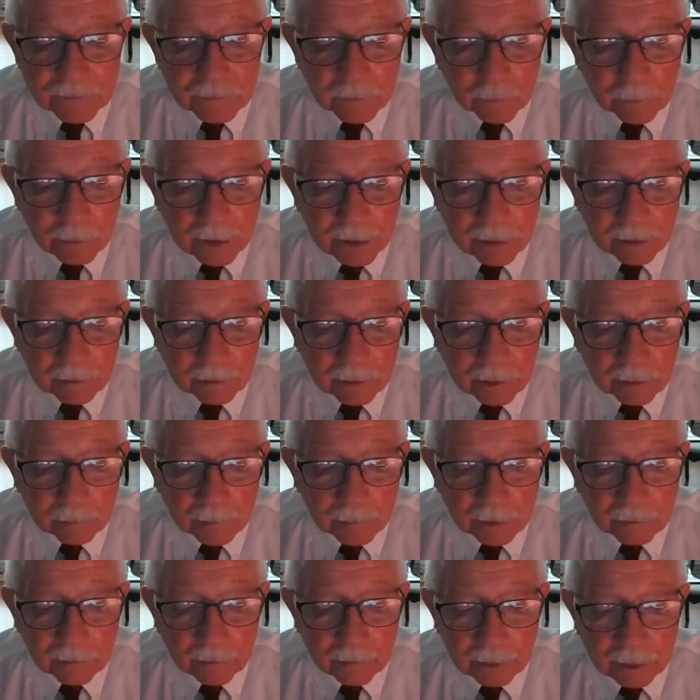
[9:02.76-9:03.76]
Sir
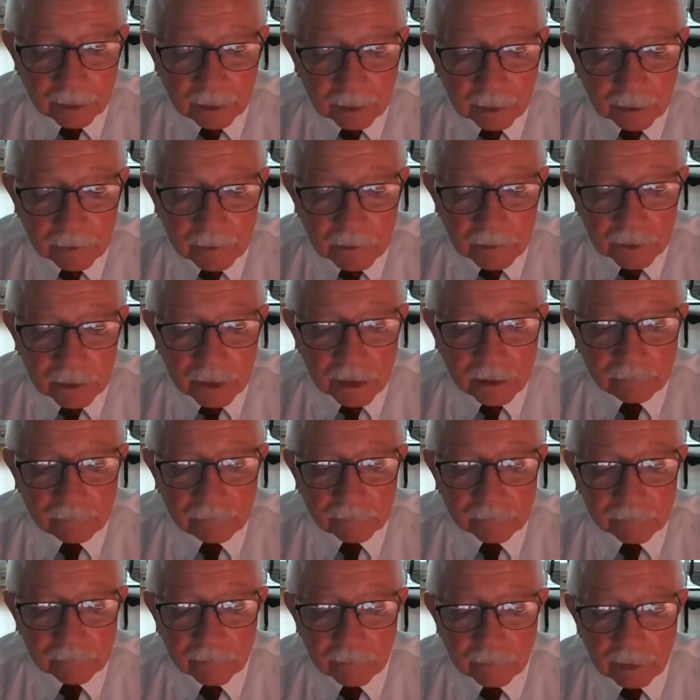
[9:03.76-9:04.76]
Malcolm McGregor,
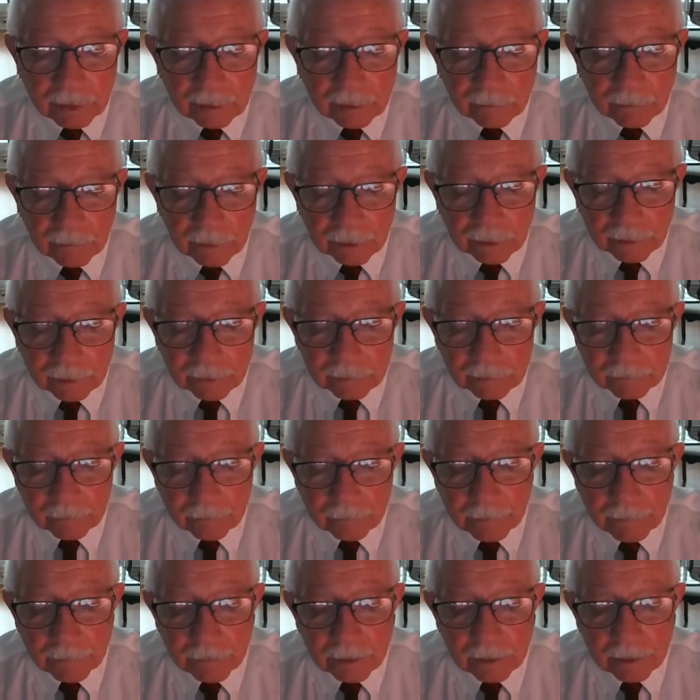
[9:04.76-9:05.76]
Chief of Clan Gregor,
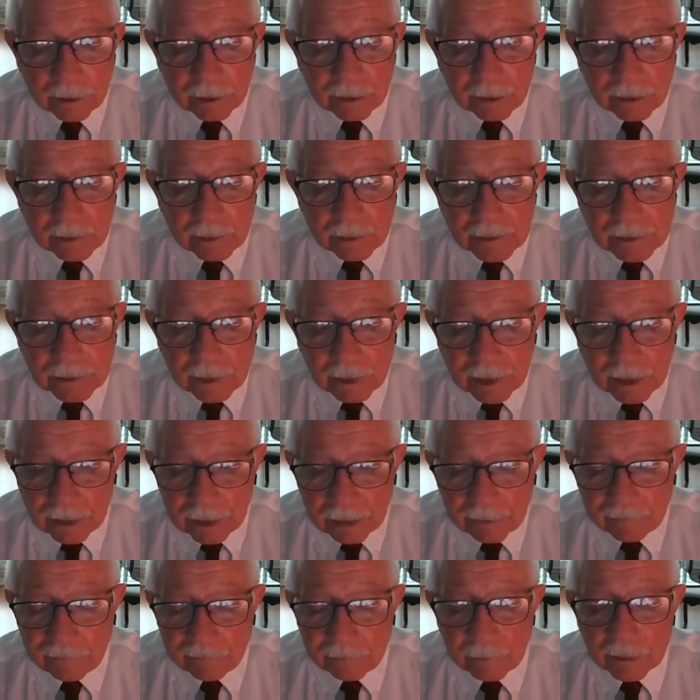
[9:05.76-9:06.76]
Scott
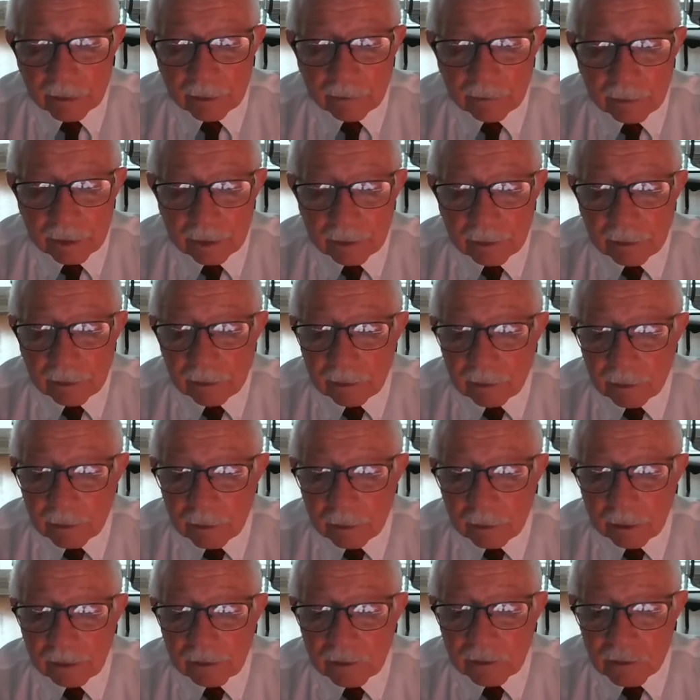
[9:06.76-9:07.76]
F. McGregor,
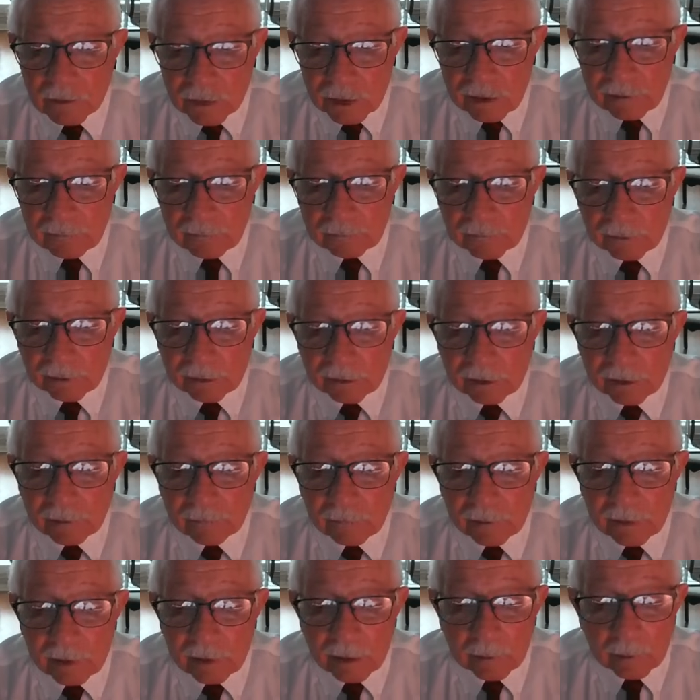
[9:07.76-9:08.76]
current Chieftain
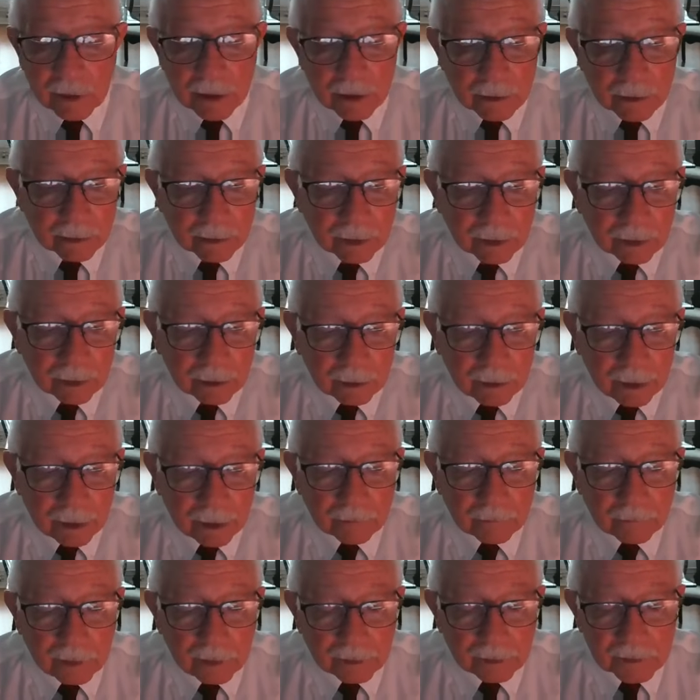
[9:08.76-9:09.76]
of the American
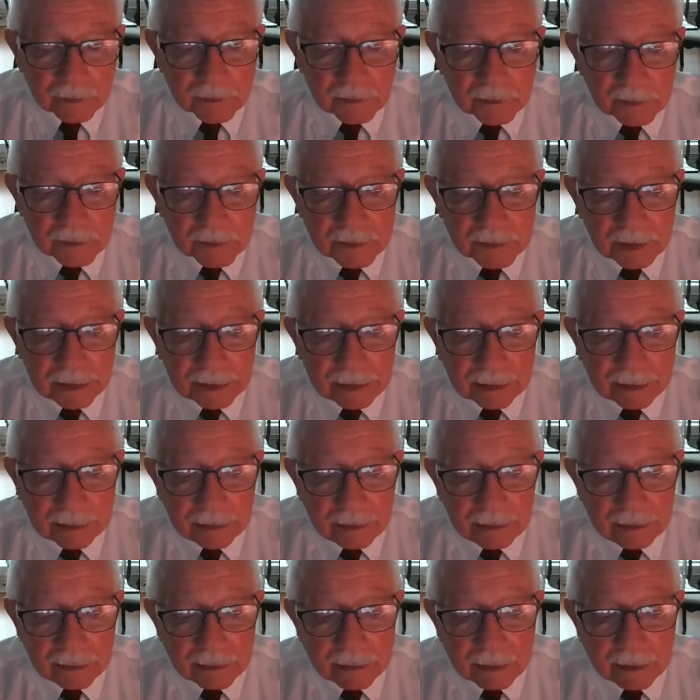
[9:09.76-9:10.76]
Clan Gregor
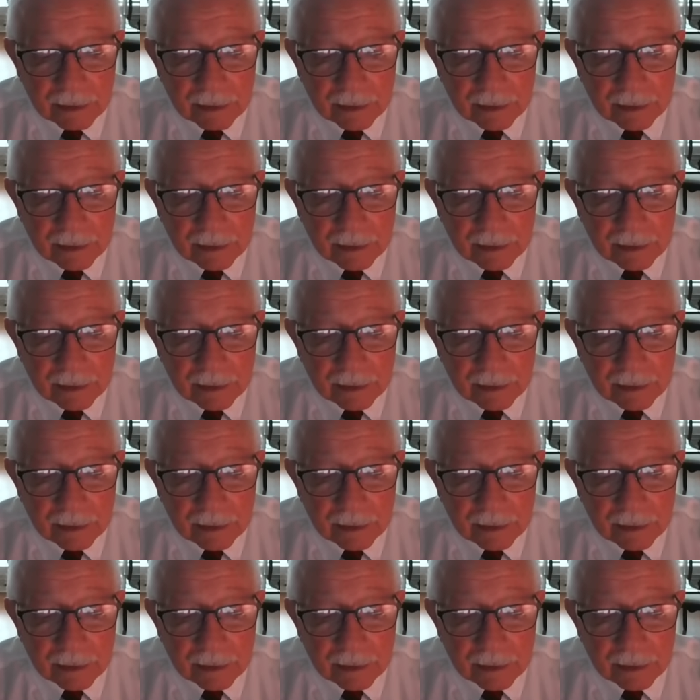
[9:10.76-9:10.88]
Society,